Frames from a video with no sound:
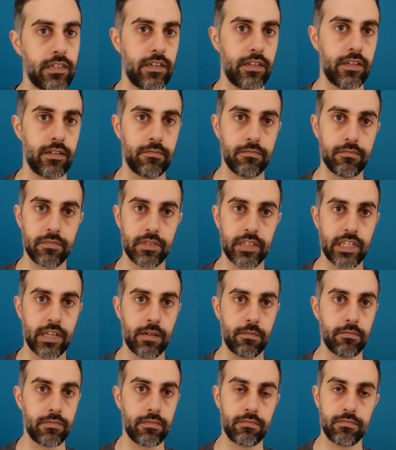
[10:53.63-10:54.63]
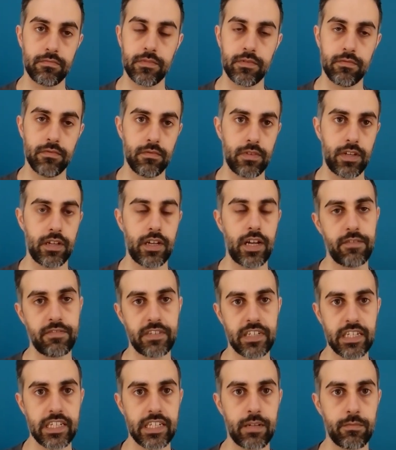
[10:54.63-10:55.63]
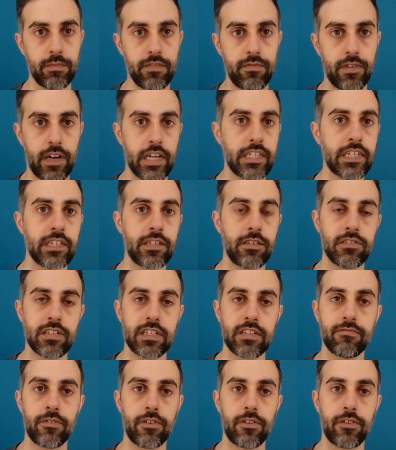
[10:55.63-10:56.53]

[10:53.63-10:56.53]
I've seen some devices using,